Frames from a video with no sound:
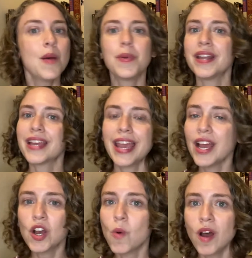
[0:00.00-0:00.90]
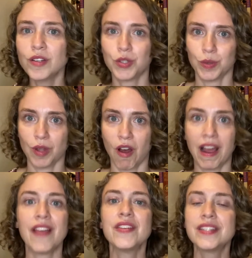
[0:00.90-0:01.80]
But it can't go on too long,
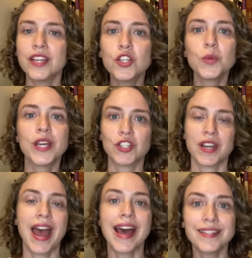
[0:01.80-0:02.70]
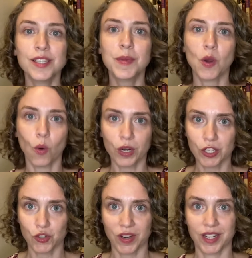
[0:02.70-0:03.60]
and the situation has to be
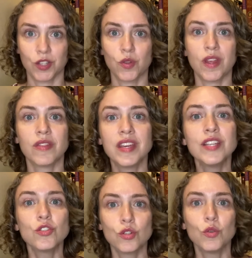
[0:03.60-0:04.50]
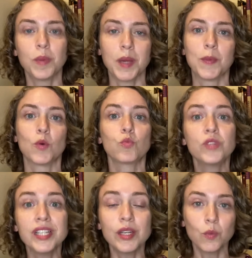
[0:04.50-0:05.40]
orchestrated so that these two people
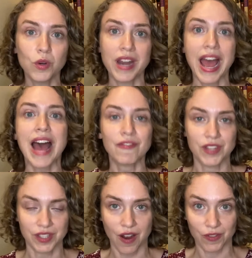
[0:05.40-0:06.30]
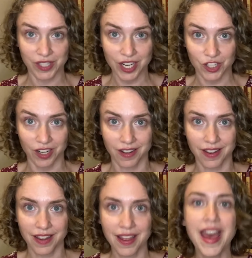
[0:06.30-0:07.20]
really would have this conversation.
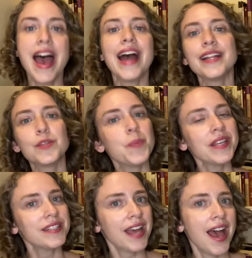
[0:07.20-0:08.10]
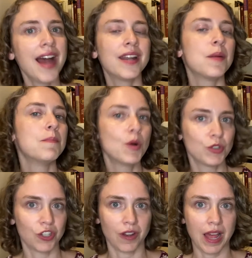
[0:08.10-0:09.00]
And it's best to add an
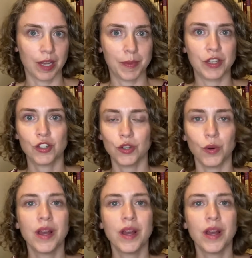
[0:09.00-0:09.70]
emotional element too,